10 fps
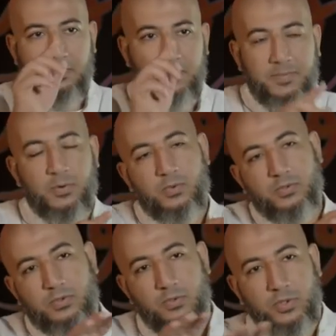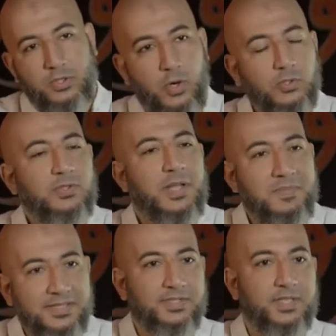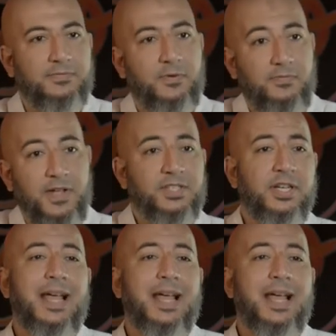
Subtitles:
people would go to the masjid for Fajr,